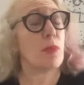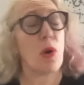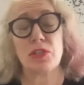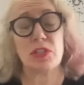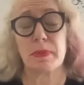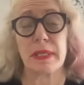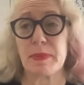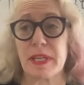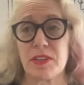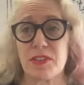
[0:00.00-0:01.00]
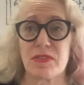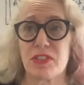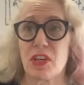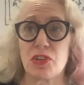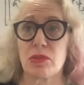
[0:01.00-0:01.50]
possibly because of
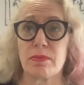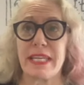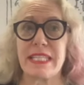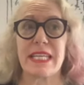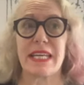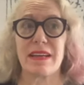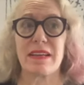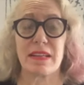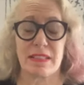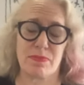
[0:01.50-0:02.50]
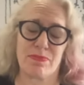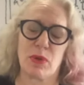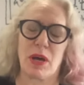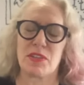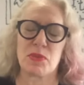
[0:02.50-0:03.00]
social media as
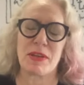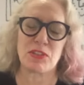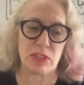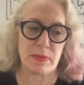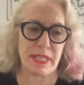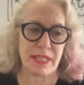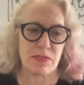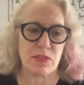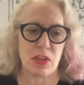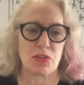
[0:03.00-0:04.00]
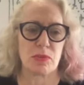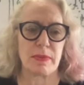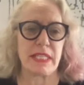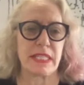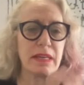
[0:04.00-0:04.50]
well, especially because of social
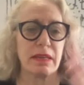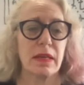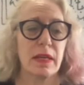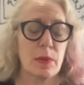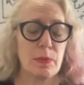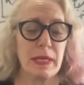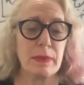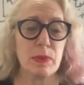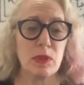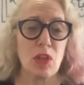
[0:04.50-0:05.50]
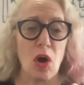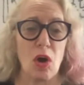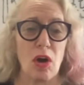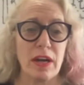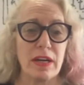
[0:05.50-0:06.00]
media, people
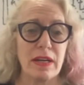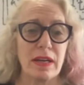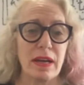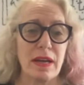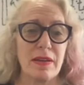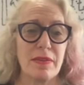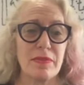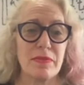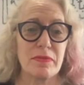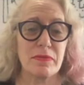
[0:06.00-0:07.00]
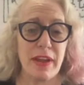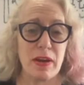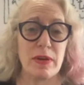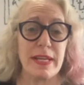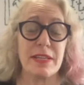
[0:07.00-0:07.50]
are
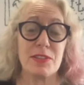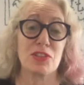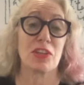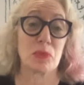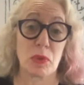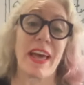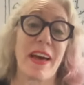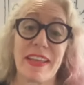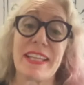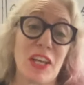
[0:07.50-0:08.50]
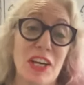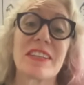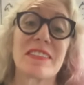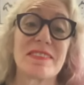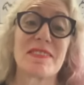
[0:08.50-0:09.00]
very concerned with how they
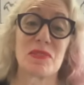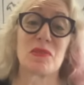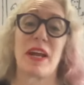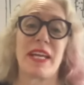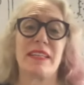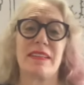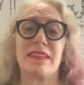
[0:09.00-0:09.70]
look, right?